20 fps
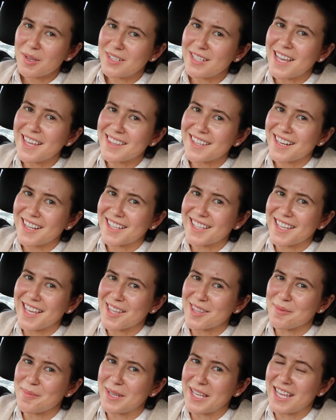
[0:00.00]
Now that I can
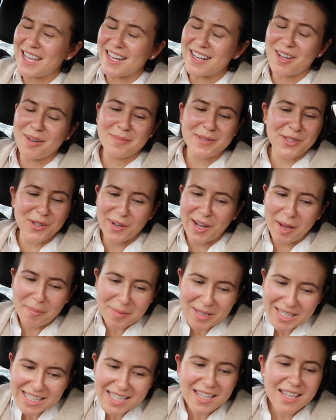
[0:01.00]
get them again, I'm so
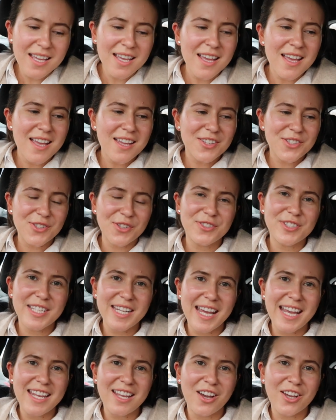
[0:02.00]
happy. So
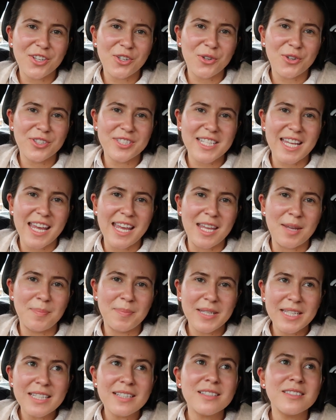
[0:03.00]
today I got a
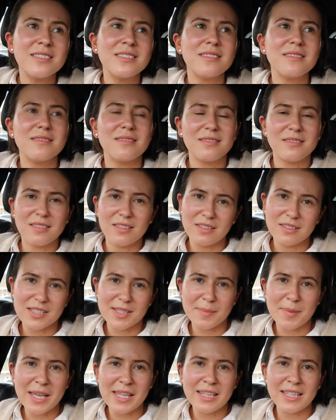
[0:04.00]
peel,
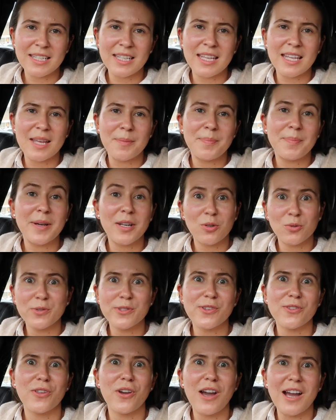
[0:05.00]
some LED, but
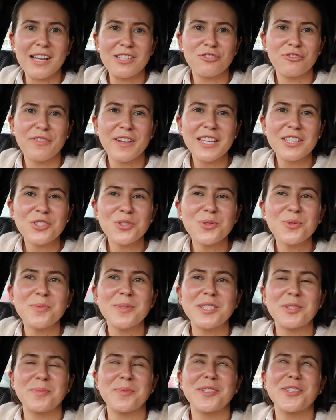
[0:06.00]
also the Hydra facial,
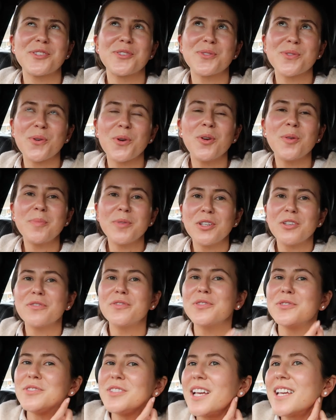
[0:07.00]
which was so
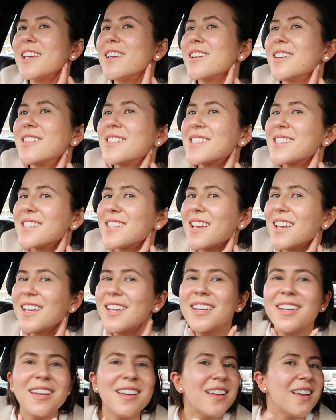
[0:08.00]
beautiful. Like you can
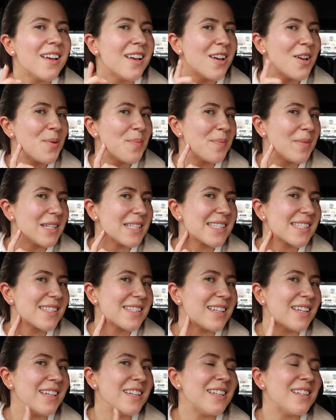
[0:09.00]
see my
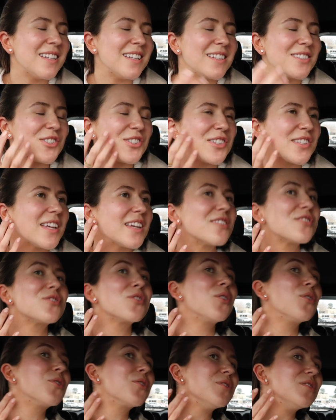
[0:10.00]
skin, it's just like
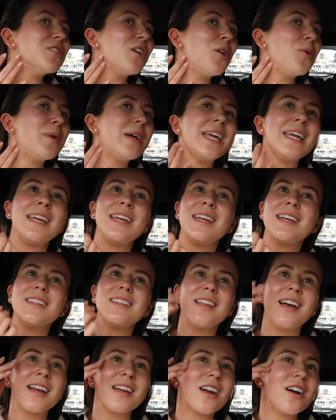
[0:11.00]
so glowy.
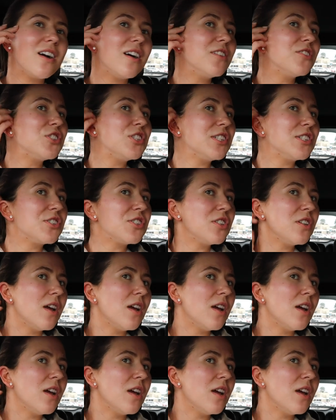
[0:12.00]
Like she